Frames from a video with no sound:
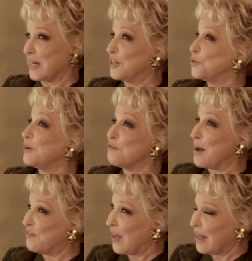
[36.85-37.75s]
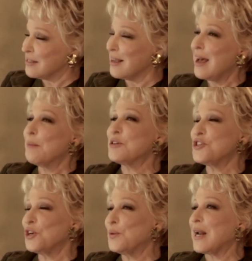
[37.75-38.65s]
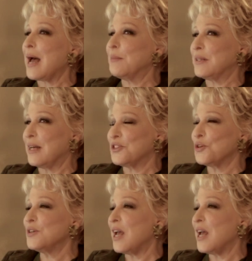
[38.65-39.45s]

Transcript: and I do love my fans. But you know what? I'm a, a certain